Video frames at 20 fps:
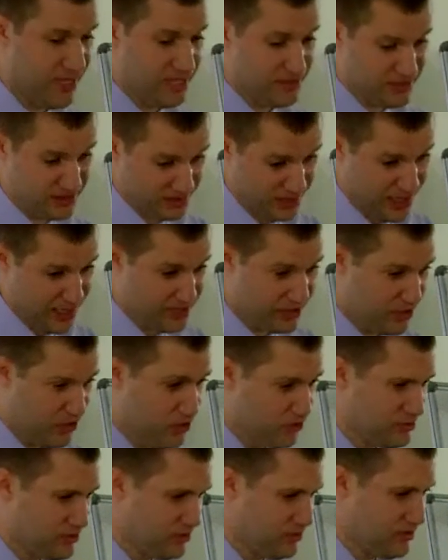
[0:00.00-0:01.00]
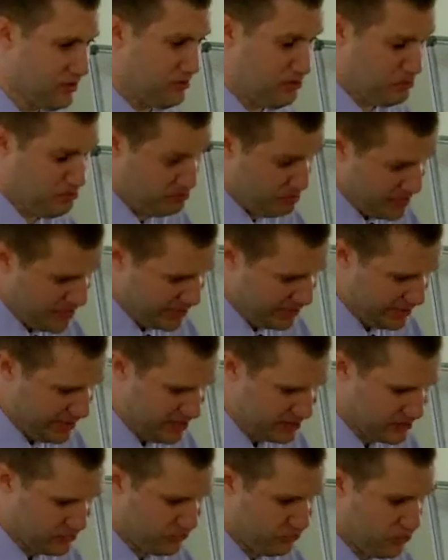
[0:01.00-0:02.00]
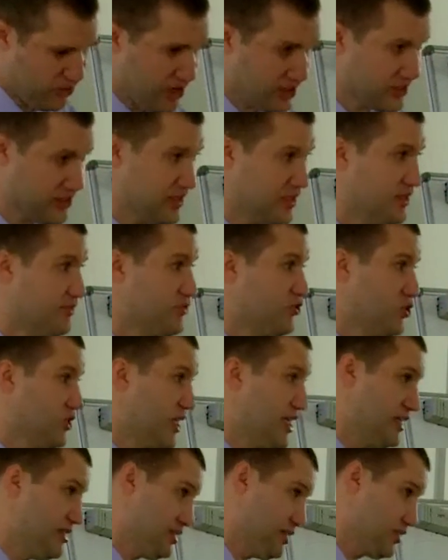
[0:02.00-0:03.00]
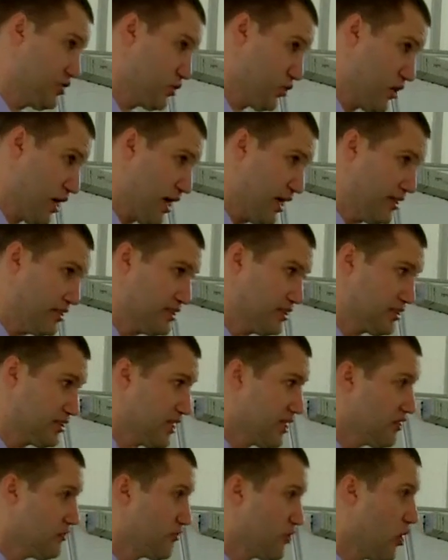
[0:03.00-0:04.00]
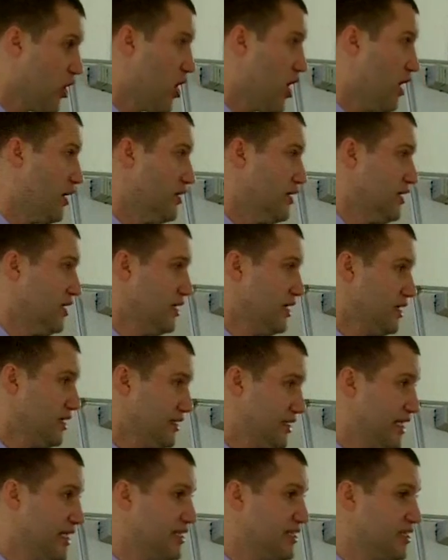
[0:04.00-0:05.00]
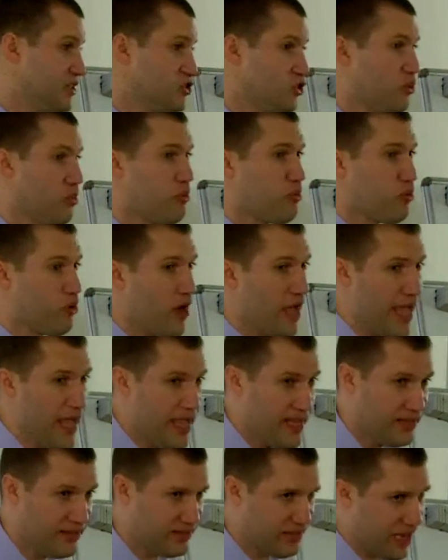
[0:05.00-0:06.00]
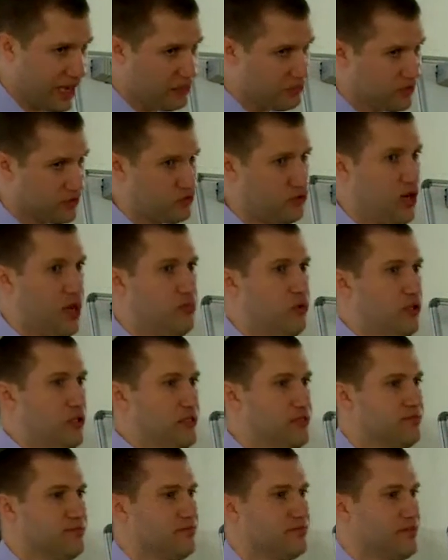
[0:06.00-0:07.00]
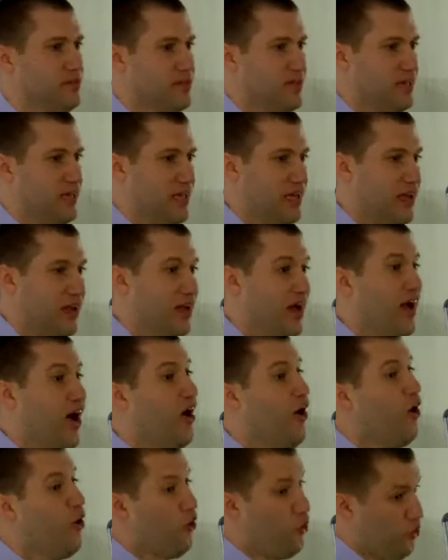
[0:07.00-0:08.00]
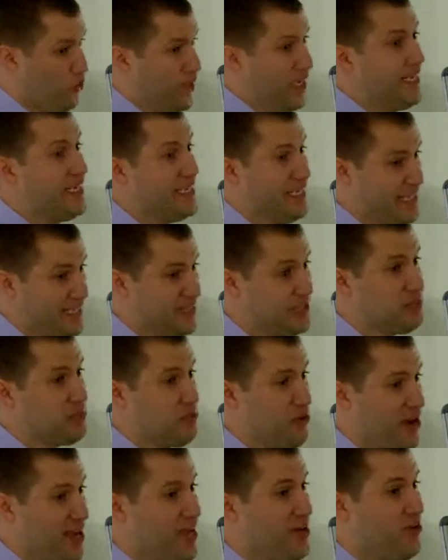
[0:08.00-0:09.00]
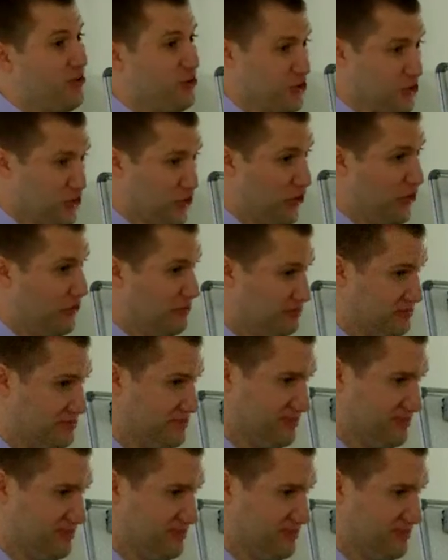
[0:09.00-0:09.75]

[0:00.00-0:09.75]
as a side note, big lesson for us is if Jesus Christ, the Son of God, needed to pray in times of trouble, we need to pray also.